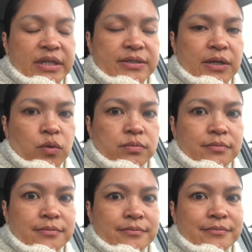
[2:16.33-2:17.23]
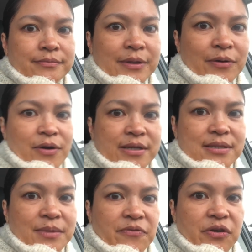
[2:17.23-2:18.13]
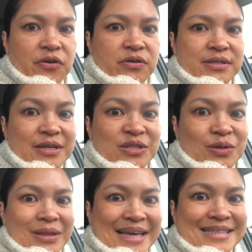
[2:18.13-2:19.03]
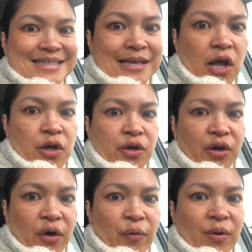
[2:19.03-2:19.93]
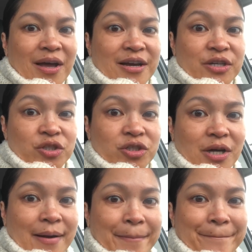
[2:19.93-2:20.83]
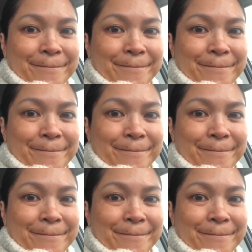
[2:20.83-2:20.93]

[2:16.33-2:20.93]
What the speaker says: So crossing my fingers. So let's go shop.